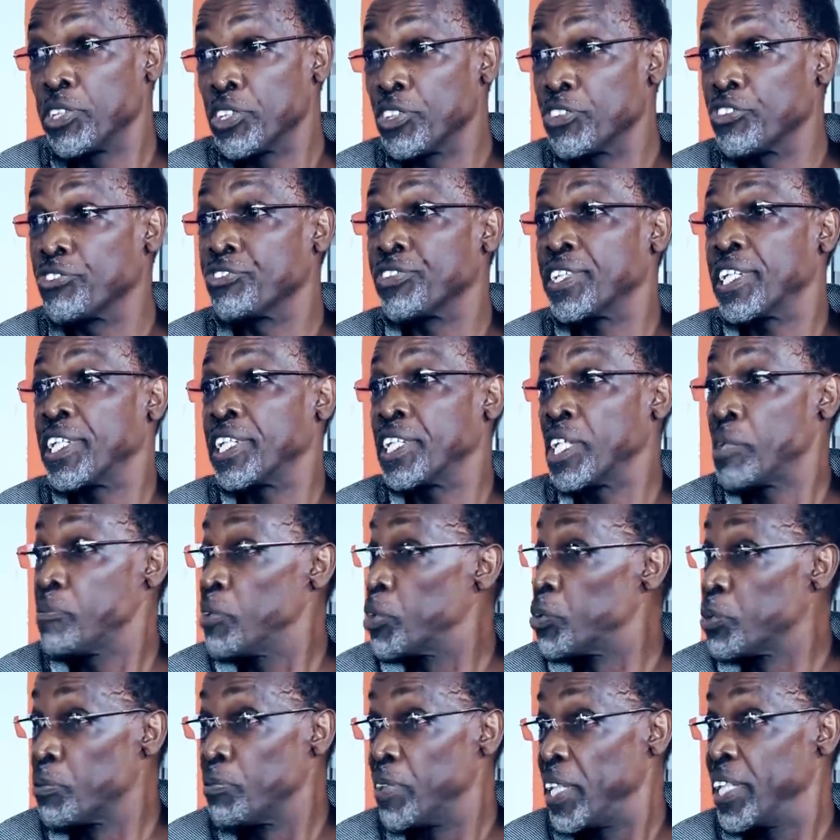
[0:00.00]
of
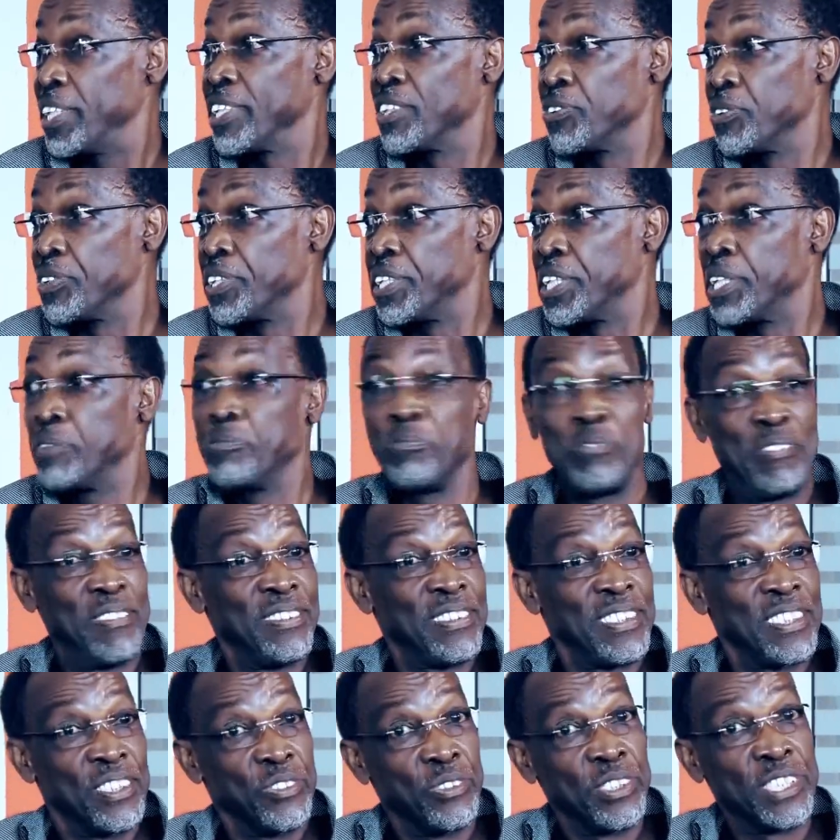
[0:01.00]
neighborhood planning with them,
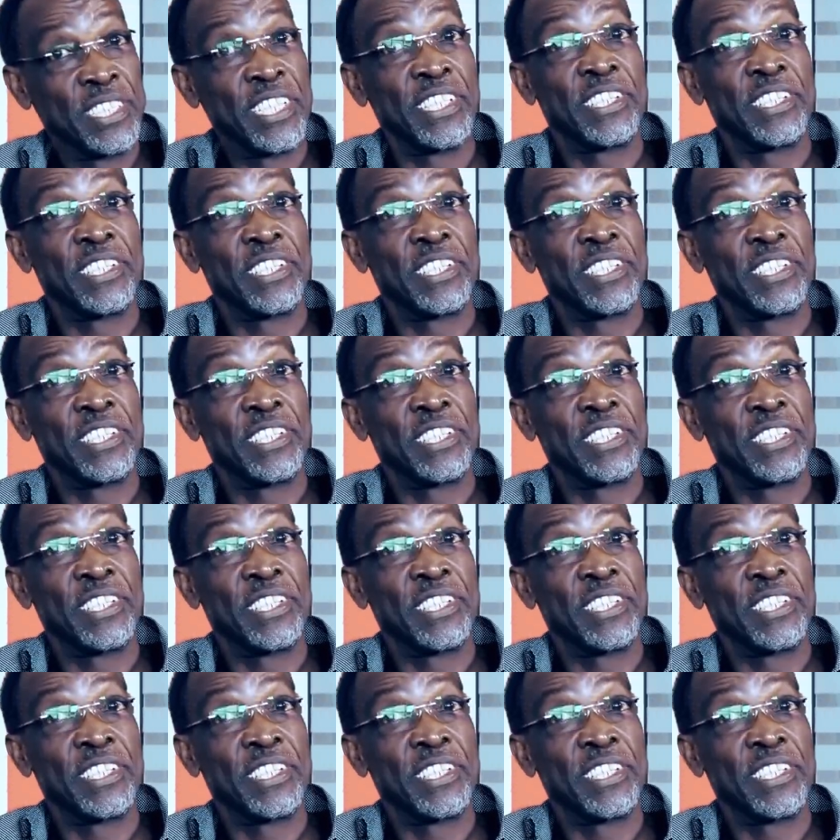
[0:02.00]
which I